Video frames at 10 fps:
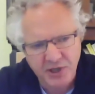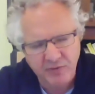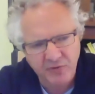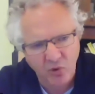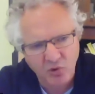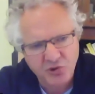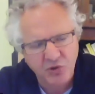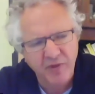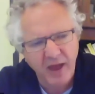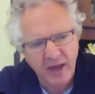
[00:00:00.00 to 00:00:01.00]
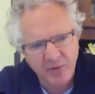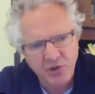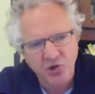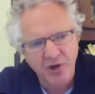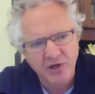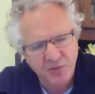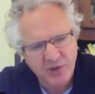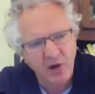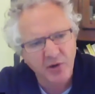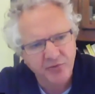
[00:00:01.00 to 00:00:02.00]
of course, of that imagery as we
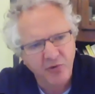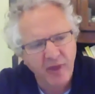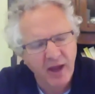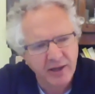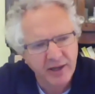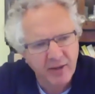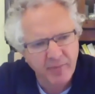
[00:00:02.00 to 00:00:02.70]
go through that and get